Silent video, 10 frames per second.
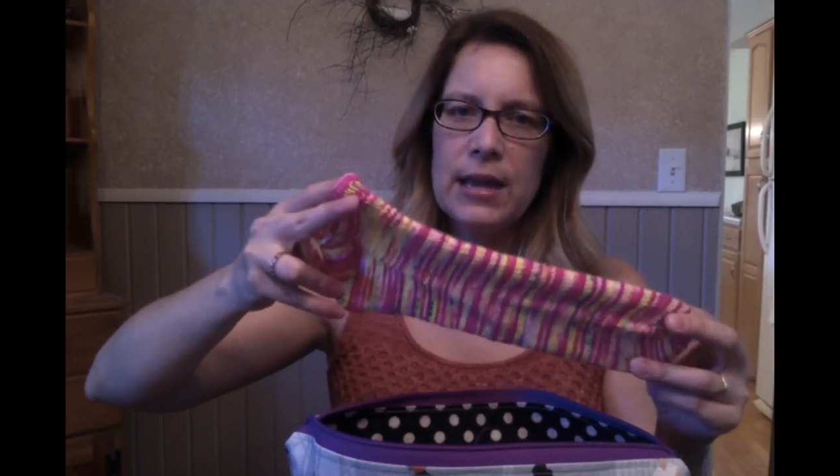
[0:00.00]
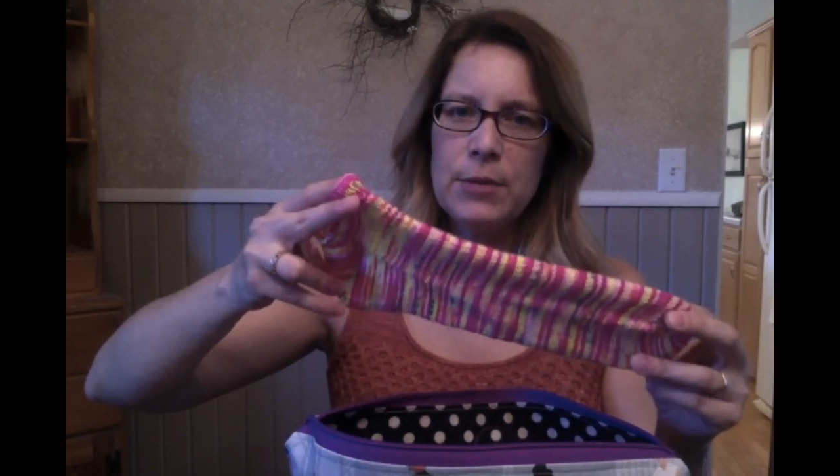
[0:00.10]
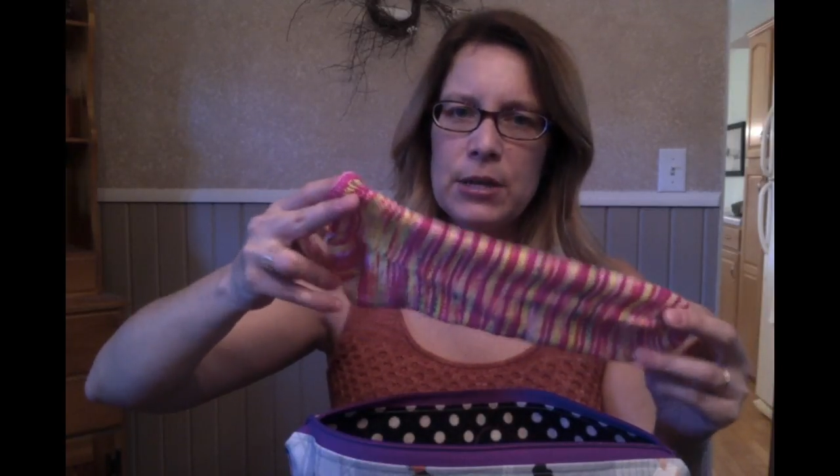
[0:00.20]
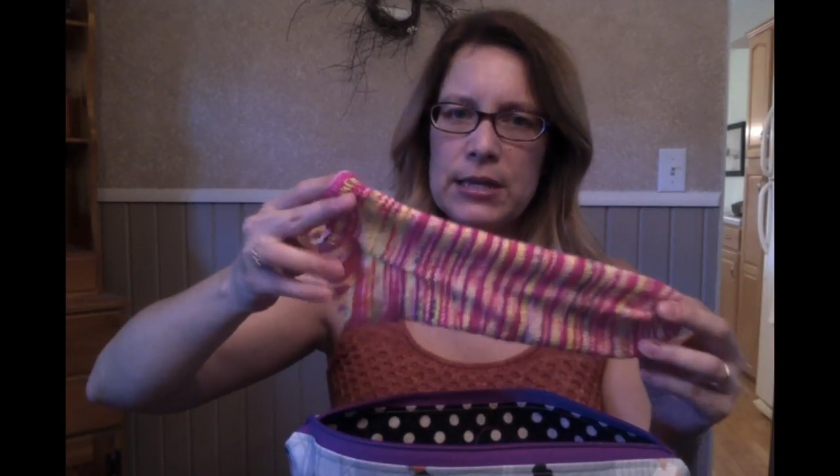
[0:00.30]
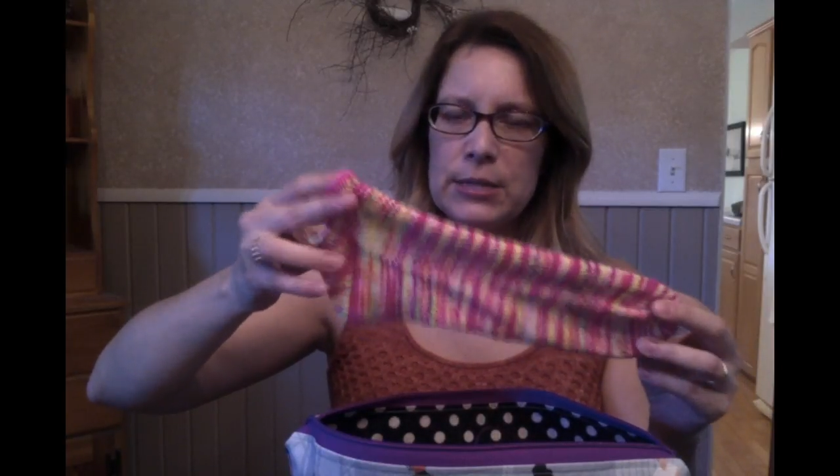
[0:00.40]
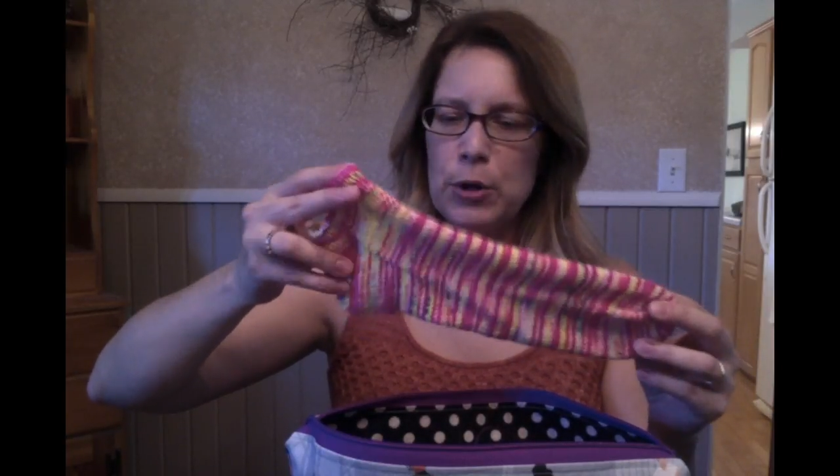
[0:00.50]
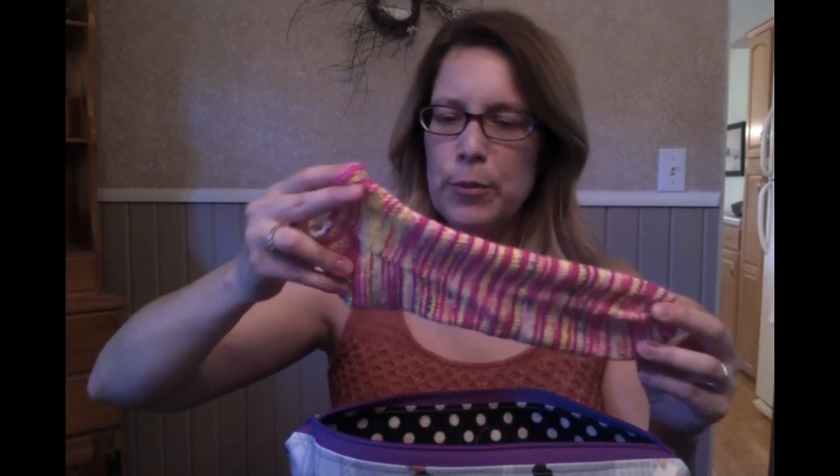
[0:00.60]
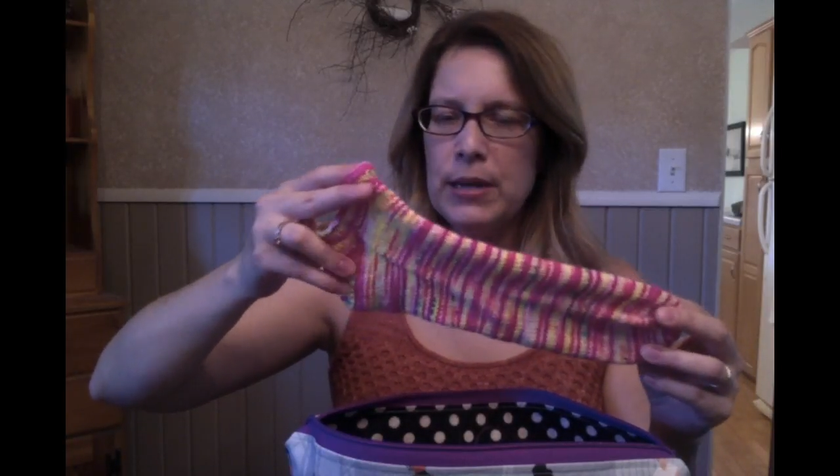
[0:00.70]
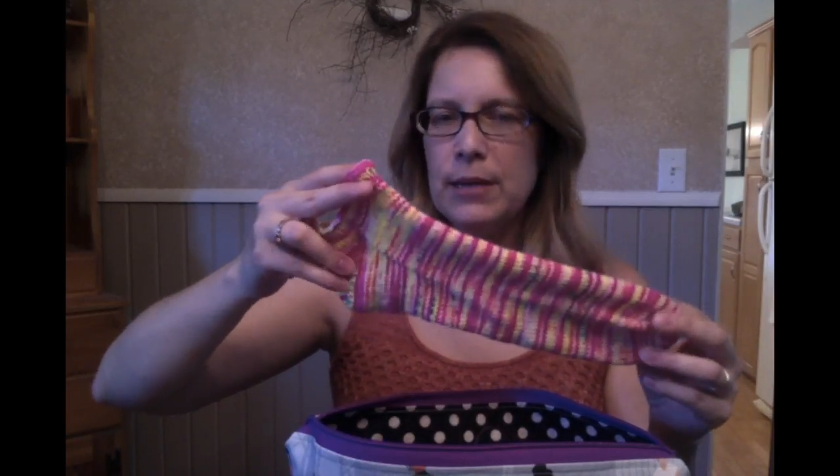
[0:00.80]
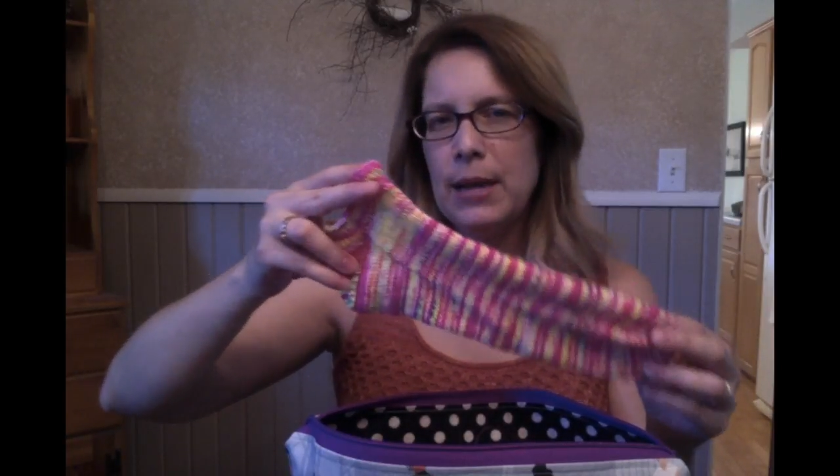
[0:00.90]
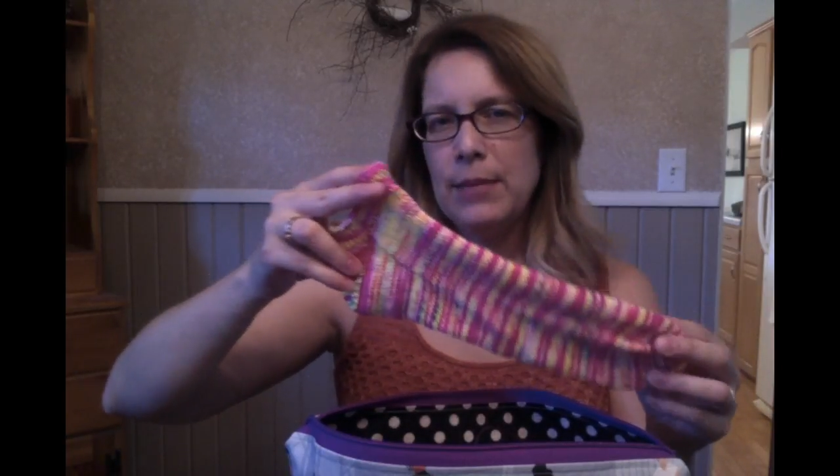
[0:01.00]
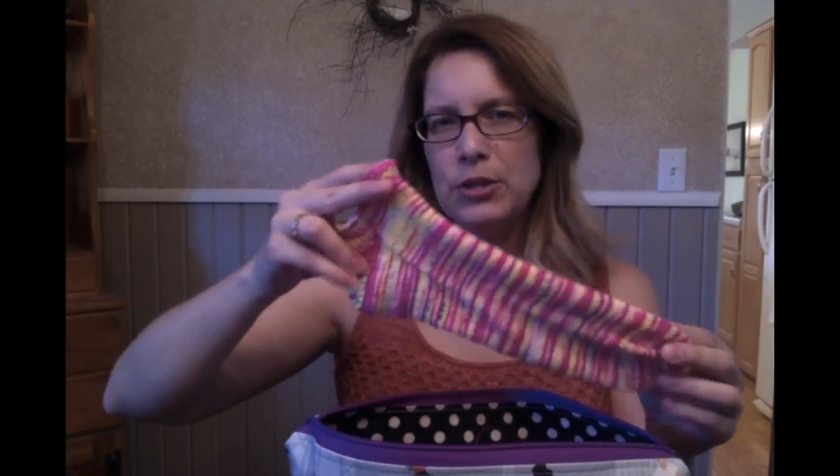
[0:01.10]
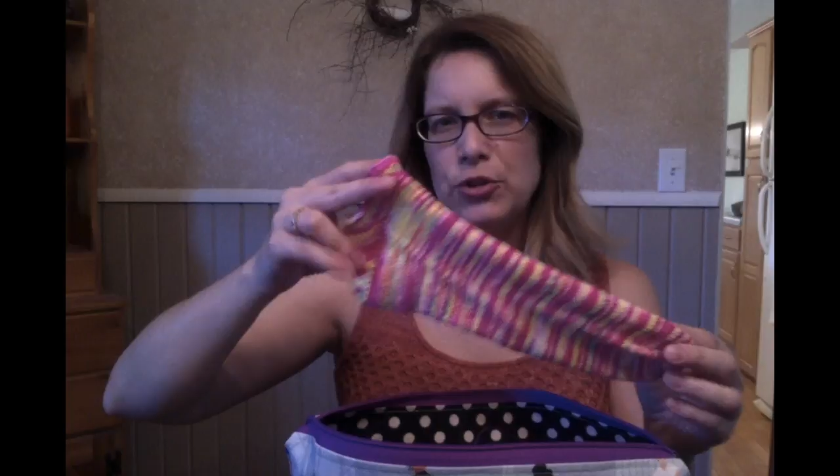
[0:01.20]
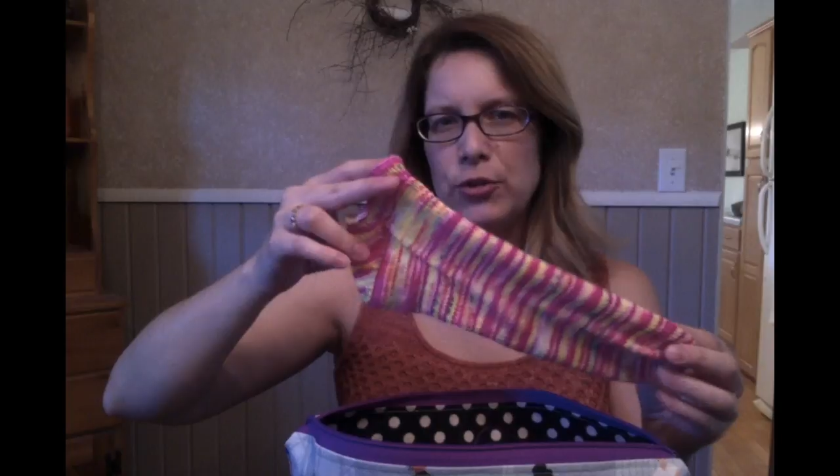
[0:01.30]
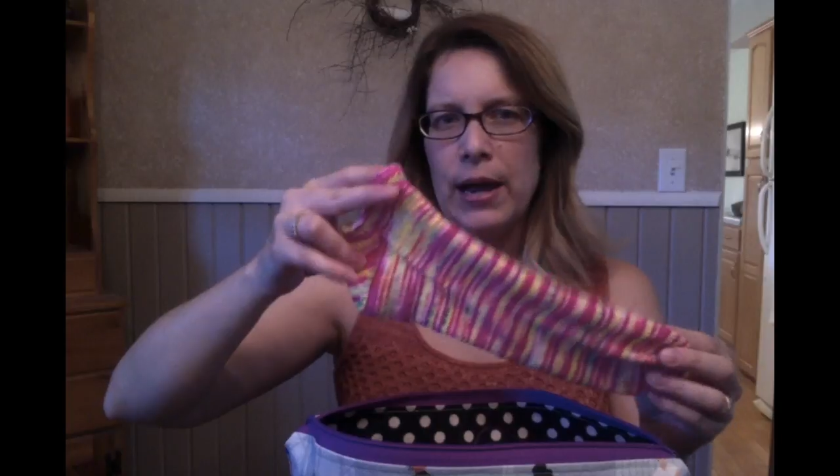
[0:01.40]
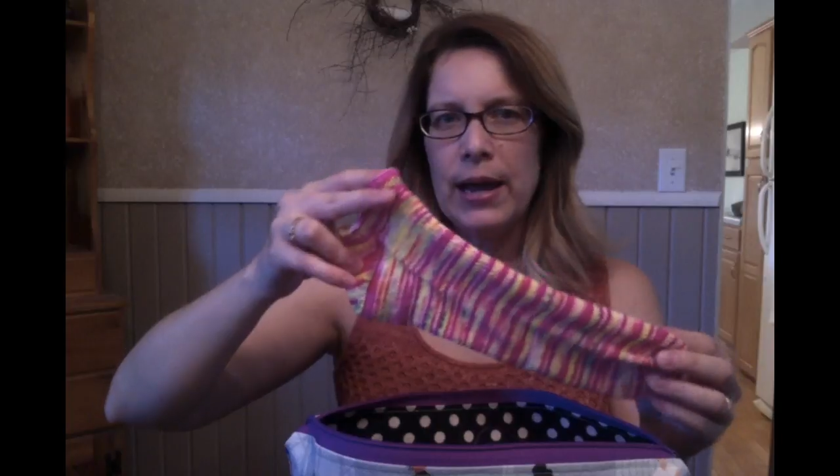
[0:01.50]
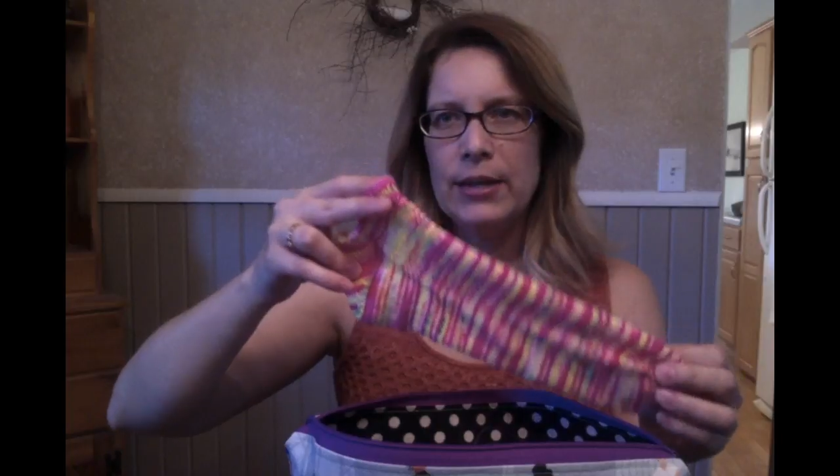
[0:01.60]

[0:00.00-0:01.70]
going to experiment and maybe try